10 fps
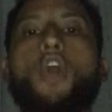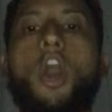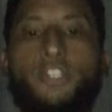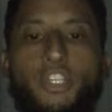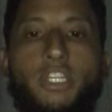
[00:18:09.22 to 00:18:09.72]

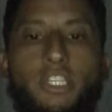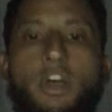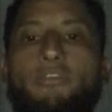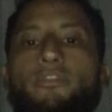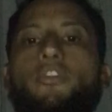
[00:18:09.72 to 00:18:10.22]
consciousness
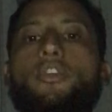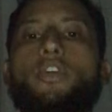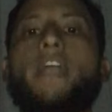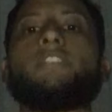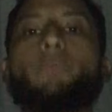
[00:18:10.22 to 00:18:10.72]
off of
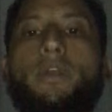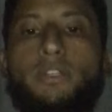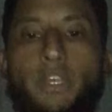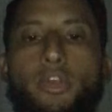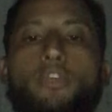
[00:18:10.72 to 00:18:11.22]
your
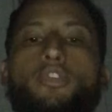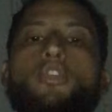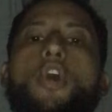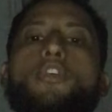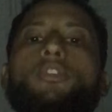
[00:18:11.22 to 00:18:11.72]
experience like you
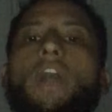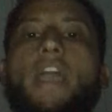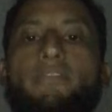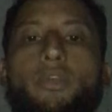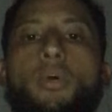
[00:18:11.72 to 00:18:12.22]
call your
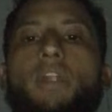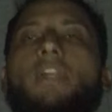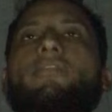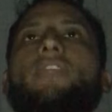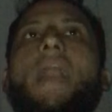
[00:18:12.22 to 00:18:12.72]
life you want to
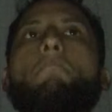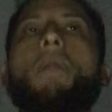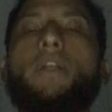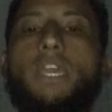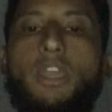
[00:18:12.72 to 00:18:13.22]
lift that
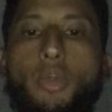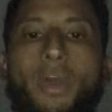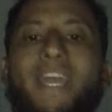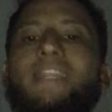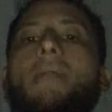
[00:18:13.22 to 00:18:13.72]
monkey you
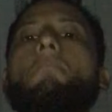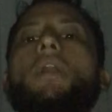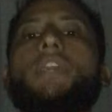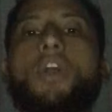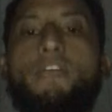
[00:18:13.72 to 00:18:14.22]
want to get that
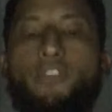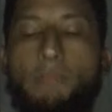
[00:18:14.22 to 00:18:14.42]
monkey off